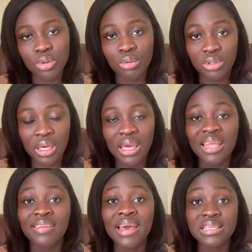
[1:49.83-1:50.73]
okay,
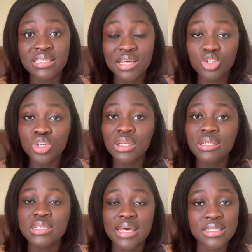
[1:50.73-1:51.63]
and they're essentially
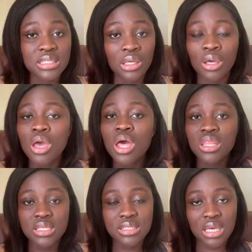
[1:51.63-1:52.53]
testing
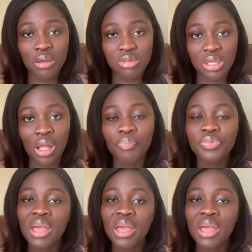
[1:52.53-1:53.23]
the same thing.